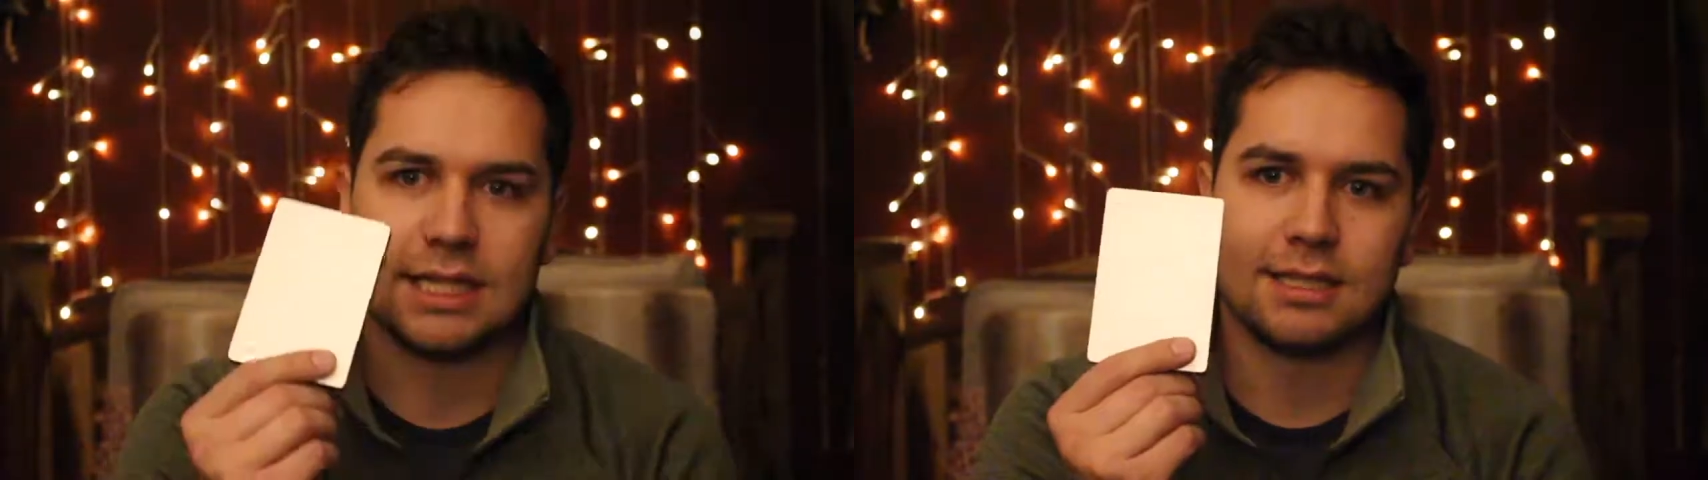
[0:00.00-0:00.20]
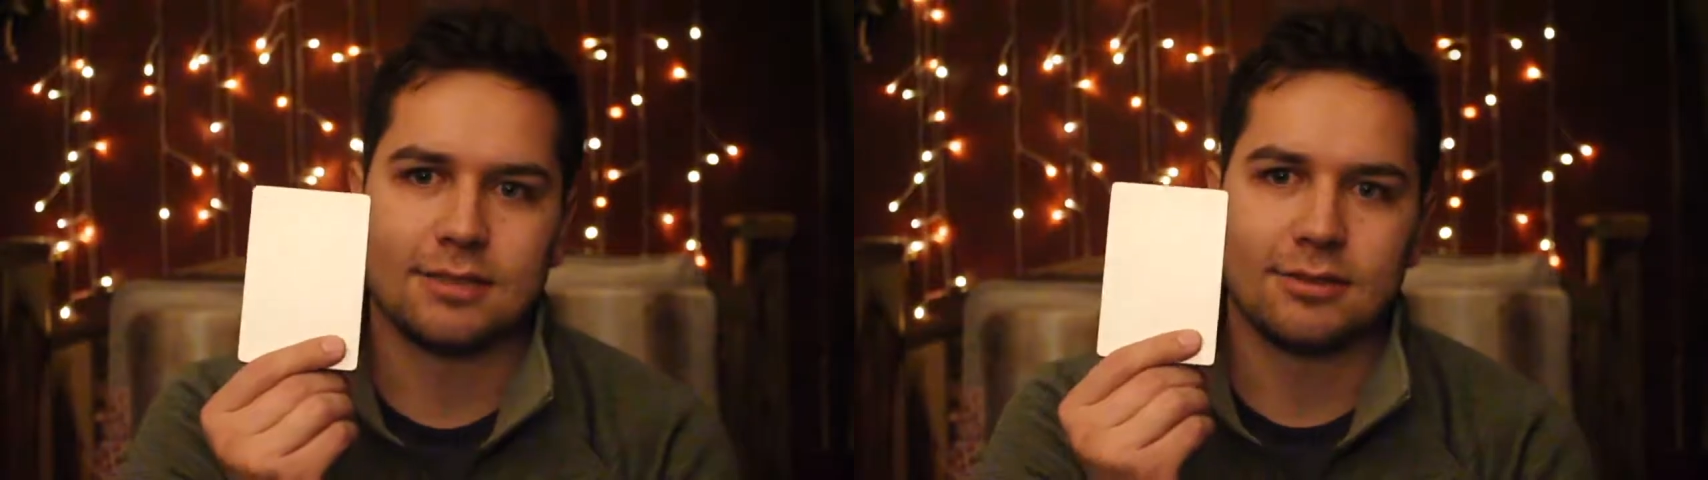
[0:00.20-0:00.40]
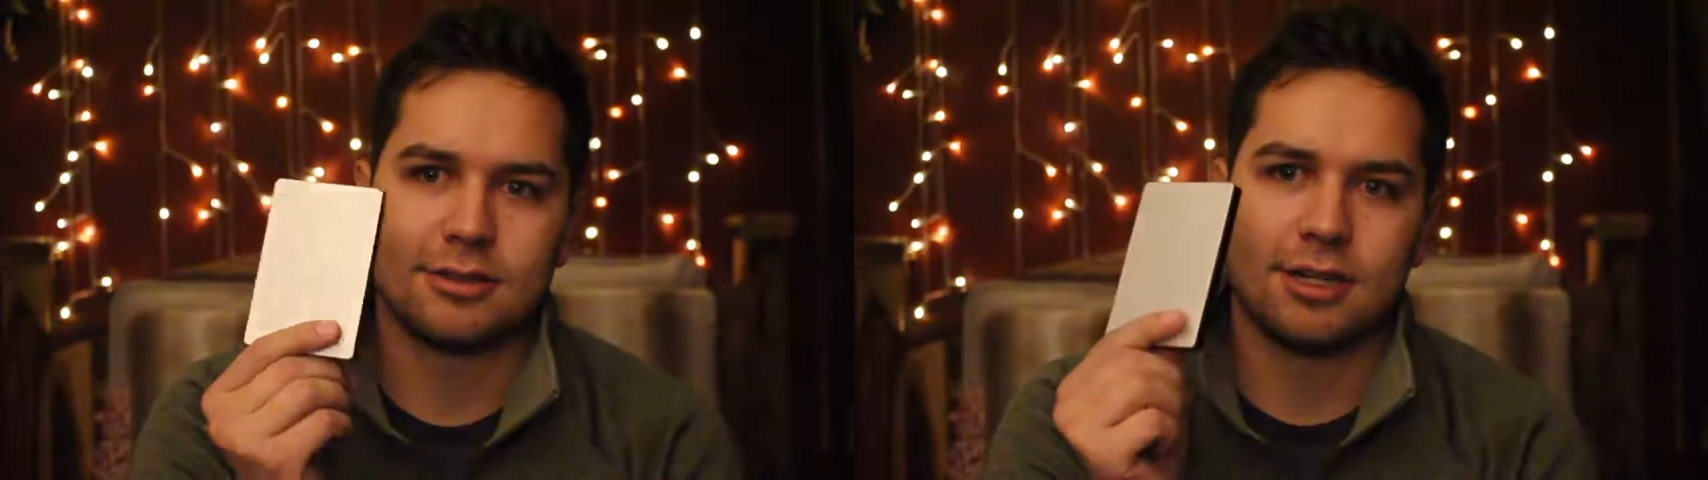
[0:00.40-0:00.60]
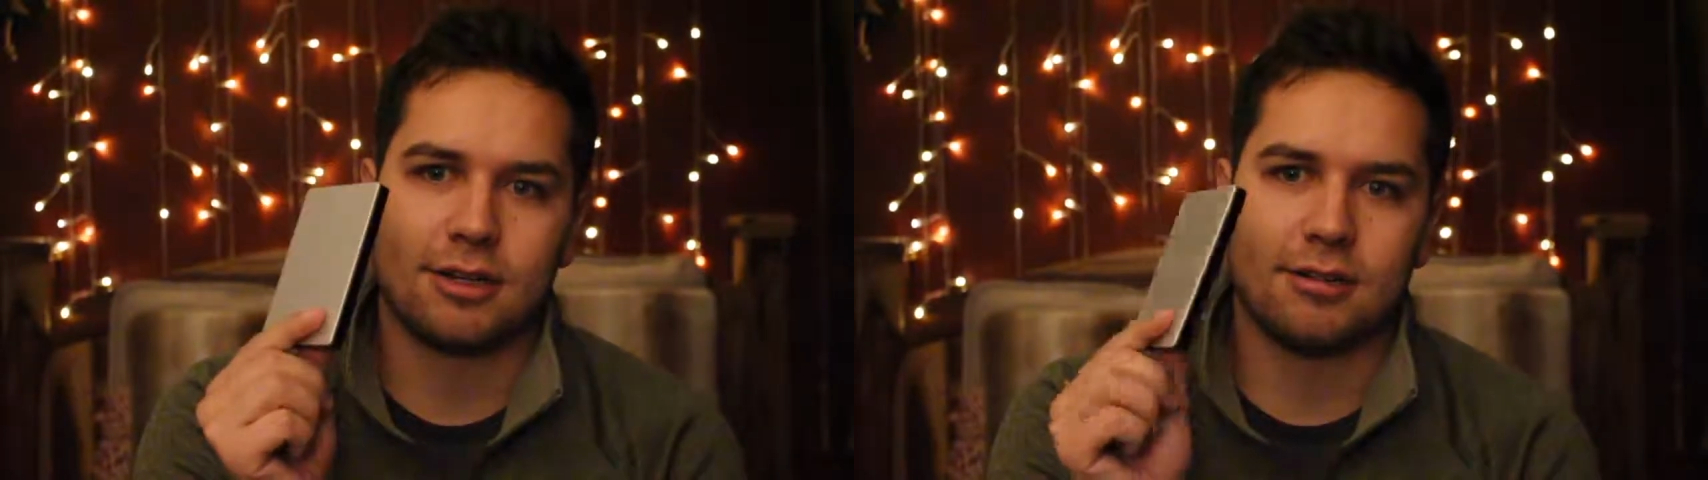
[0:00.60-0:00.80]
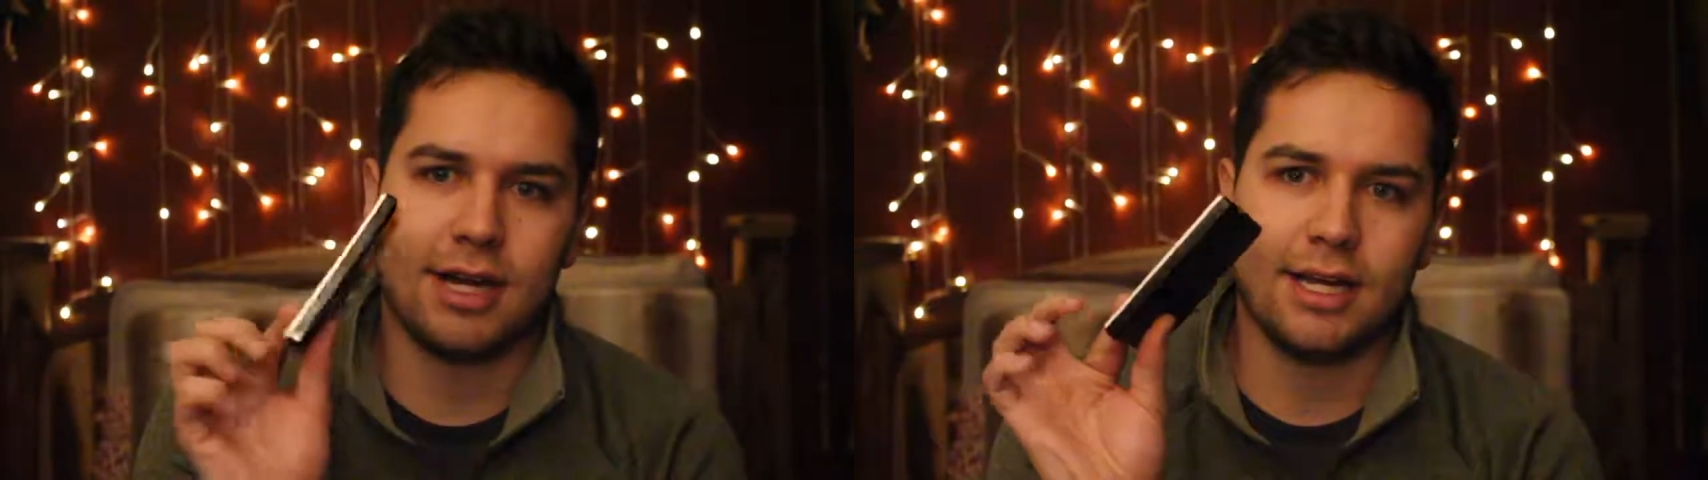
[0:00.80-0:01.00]
This little
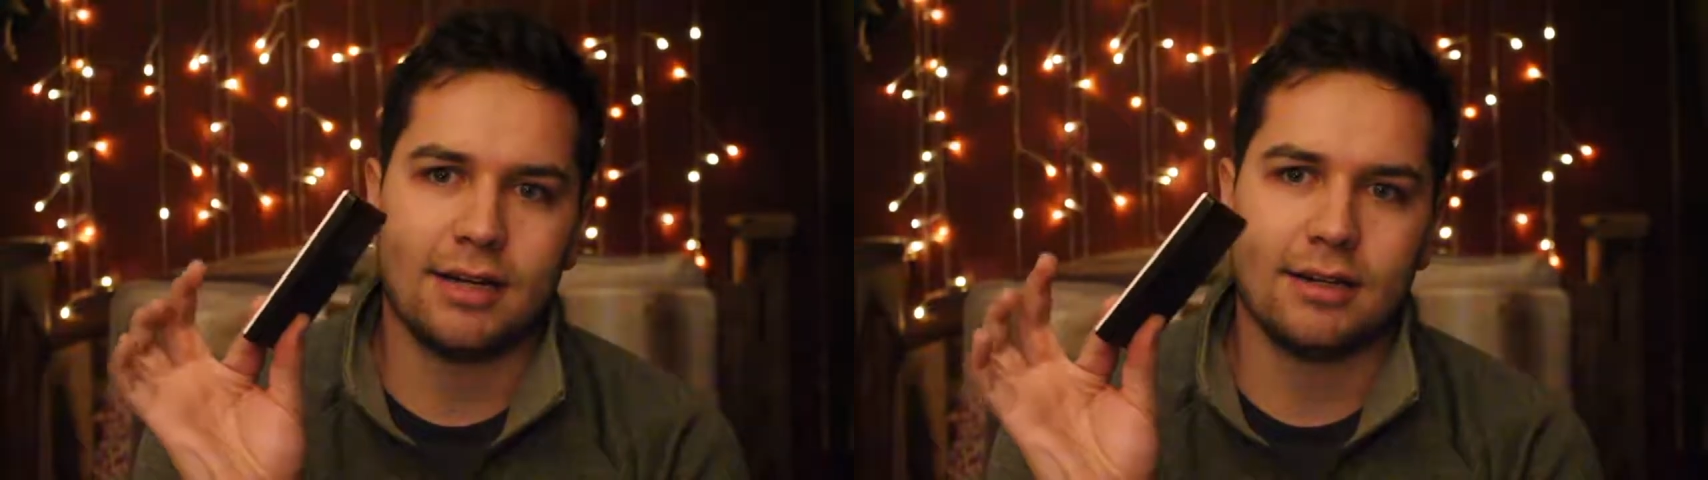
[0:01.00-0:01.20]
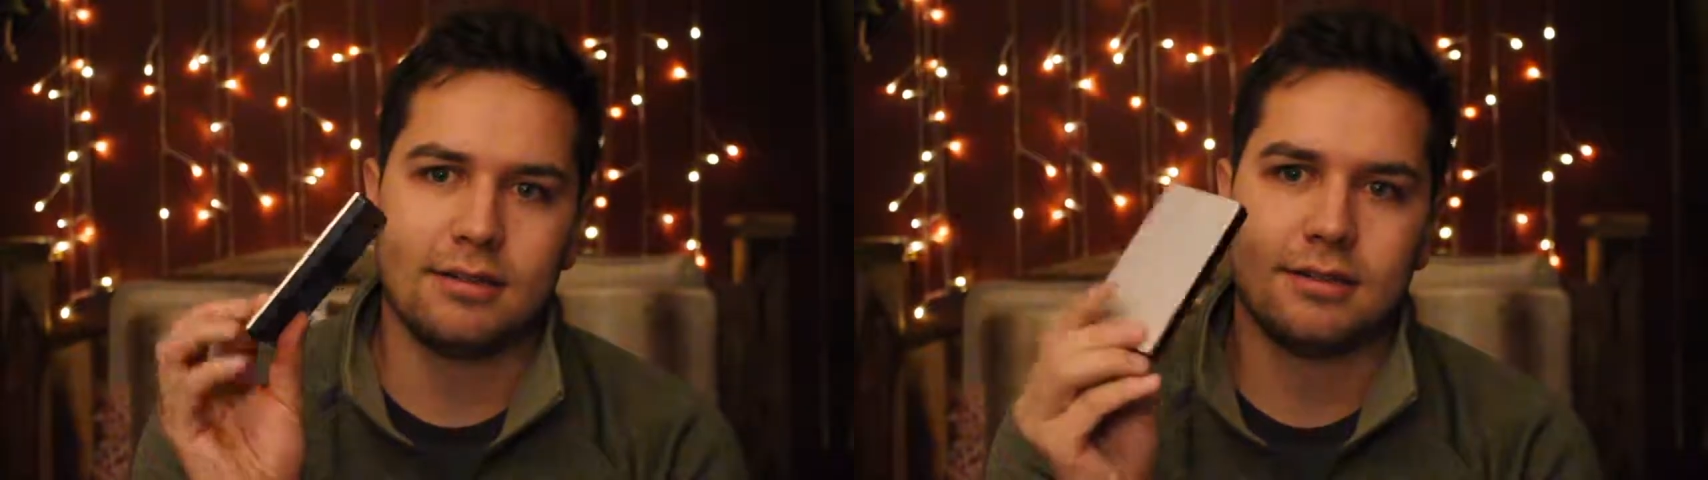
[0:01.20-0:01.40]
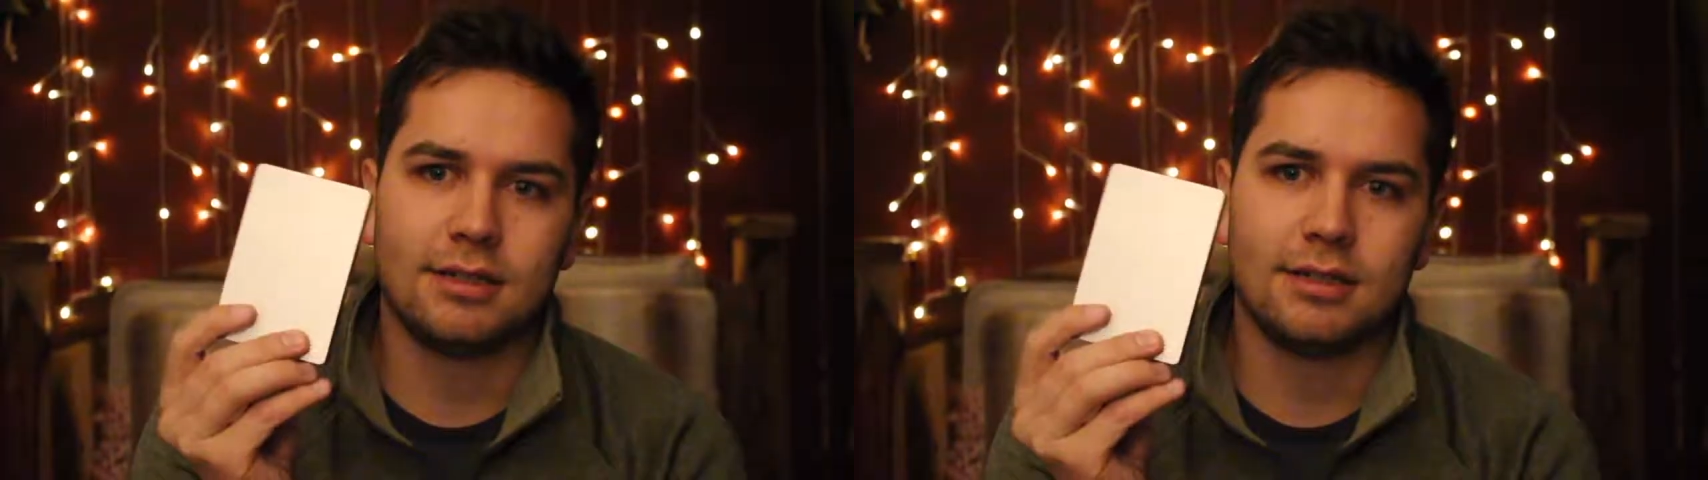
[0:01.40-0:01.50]
sucker right here